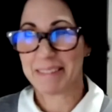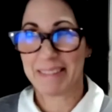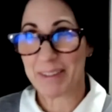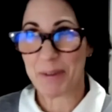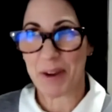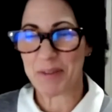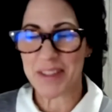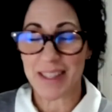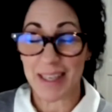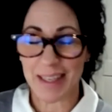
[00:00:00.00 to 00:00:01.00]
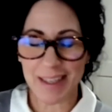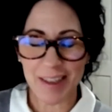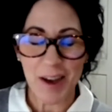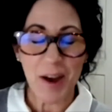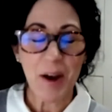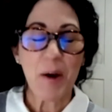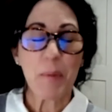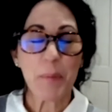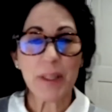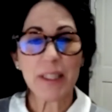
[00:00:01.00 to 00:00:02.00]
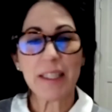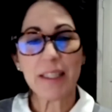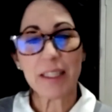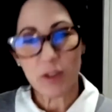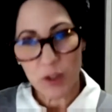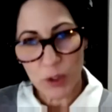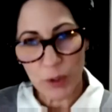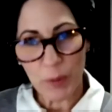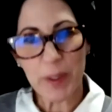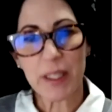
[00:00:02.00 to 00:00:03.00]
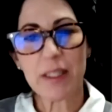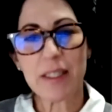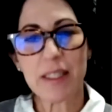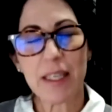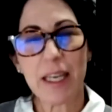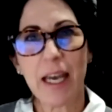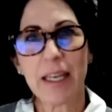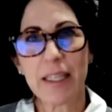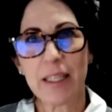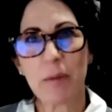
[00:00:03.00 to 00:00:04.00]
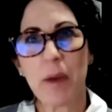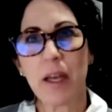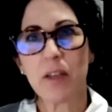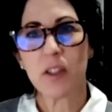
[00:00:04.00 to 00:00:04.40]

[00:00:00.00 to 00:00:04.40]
you have to say it but that's true because i can imagine